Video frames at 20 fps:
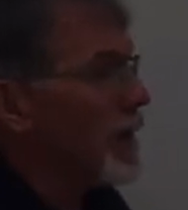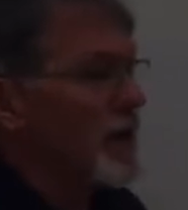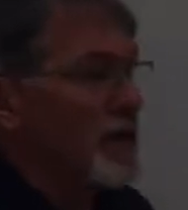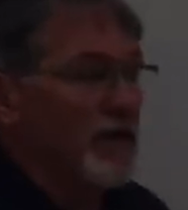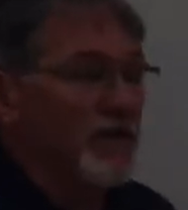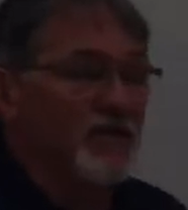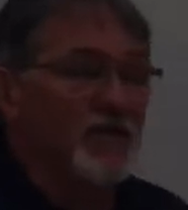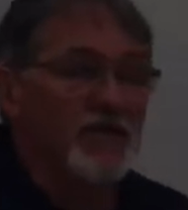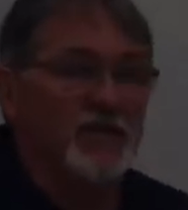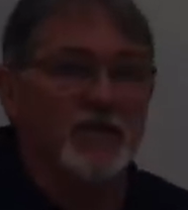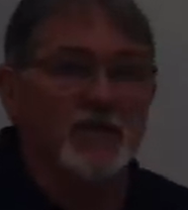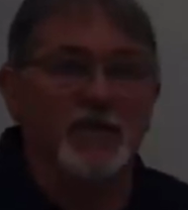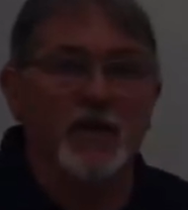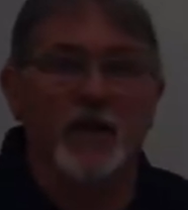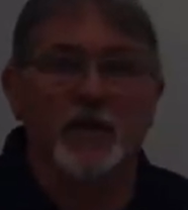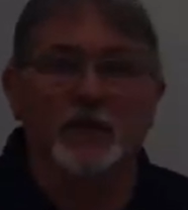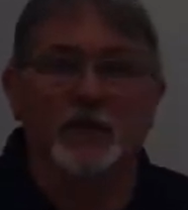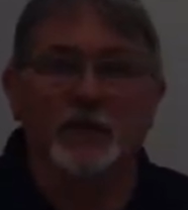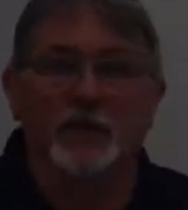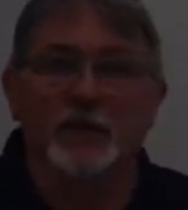This is
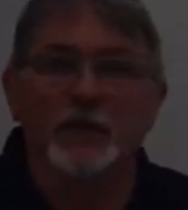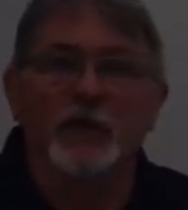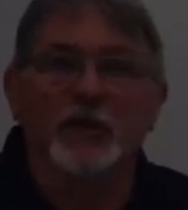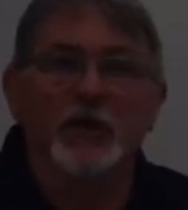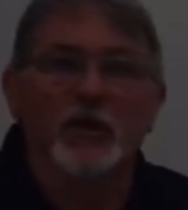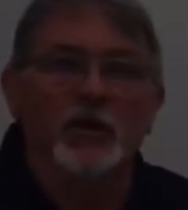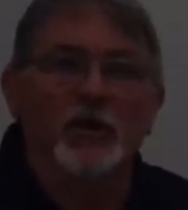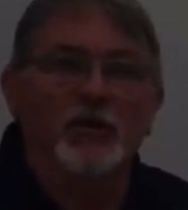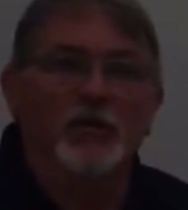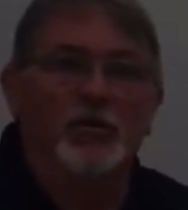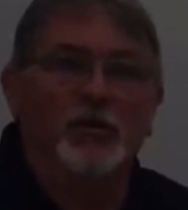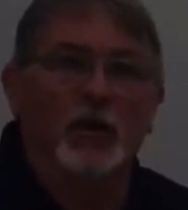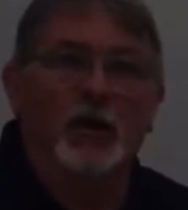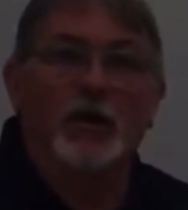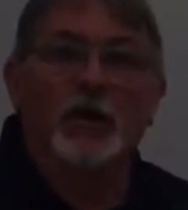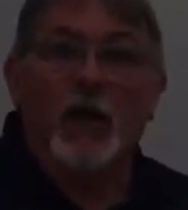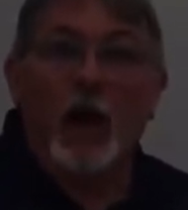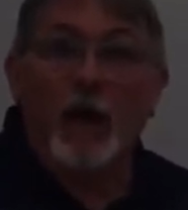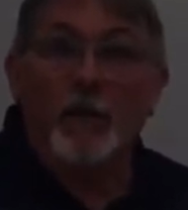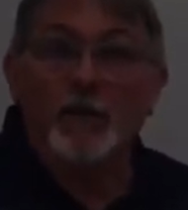another
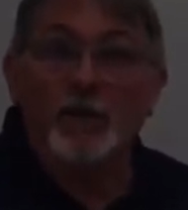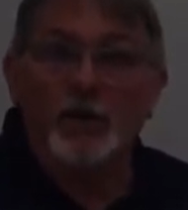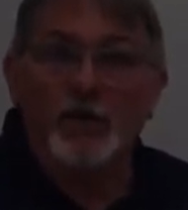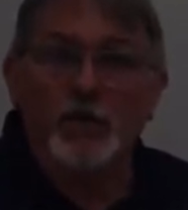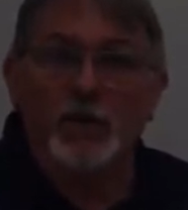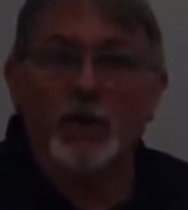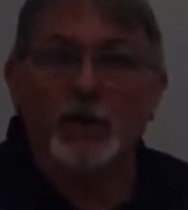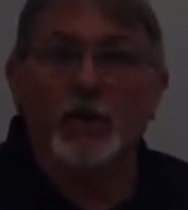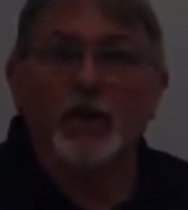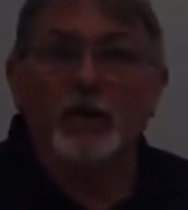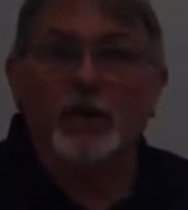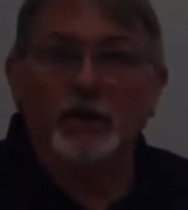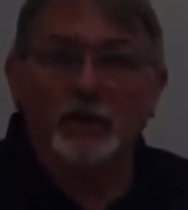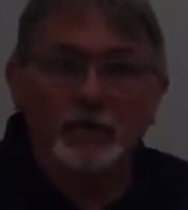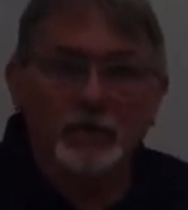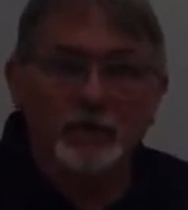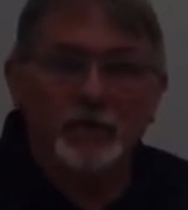trigonometry